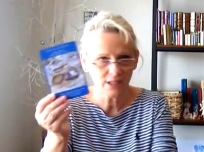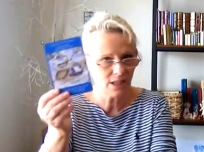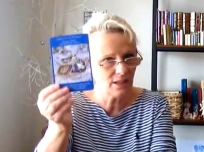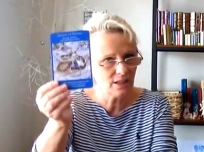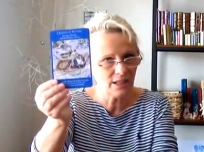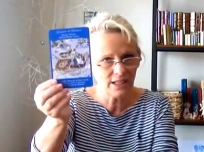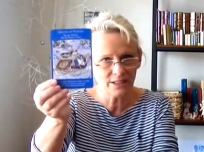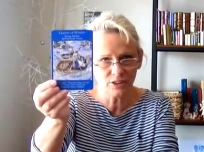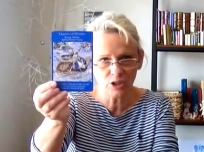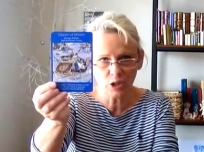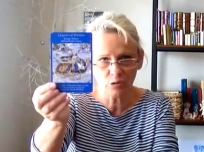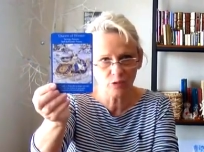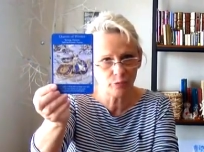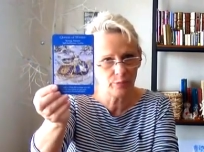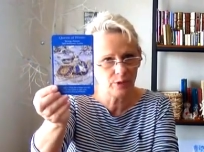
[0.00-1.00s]
Let
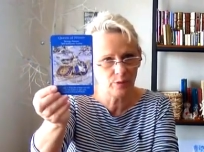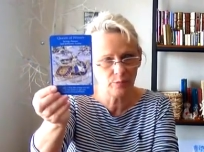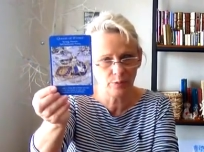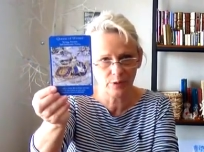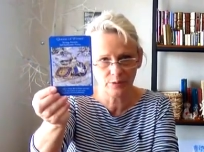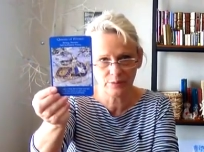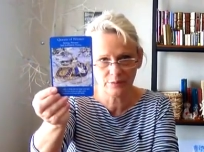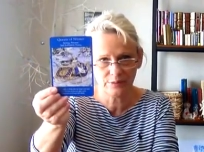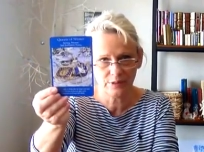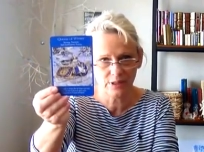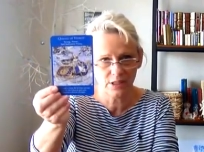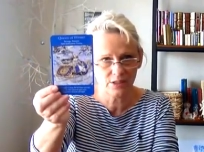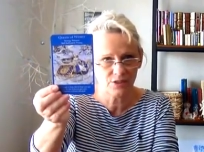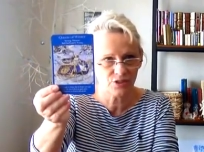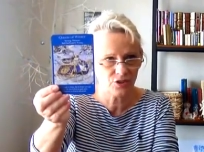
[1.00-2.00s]
go of people
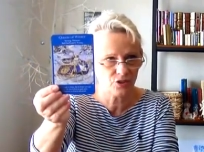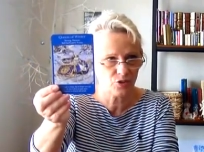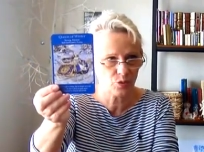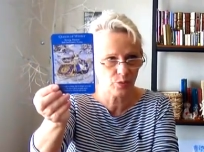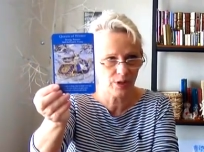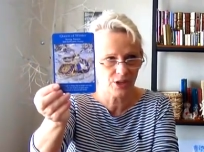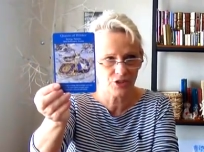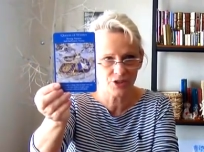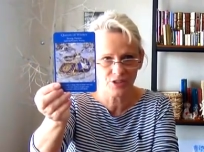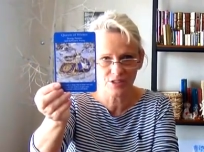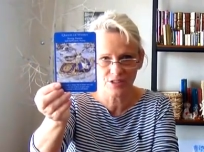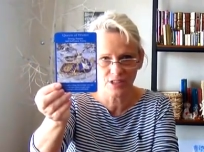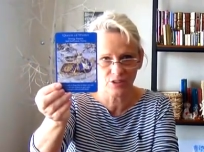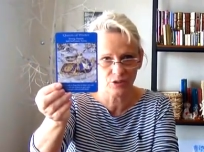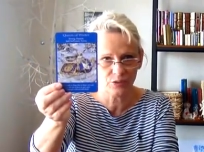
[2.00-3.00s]
and
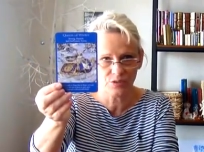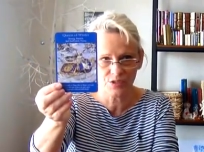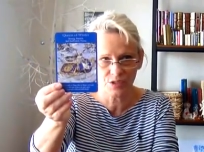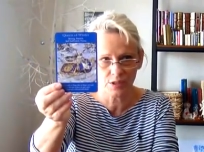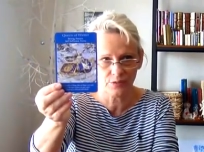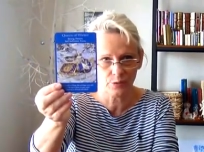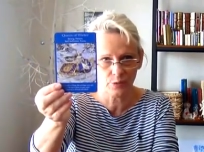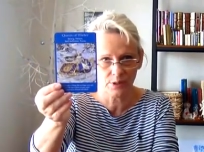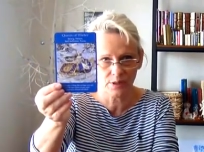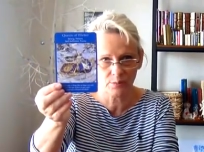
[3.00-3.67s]
situations that don't serve you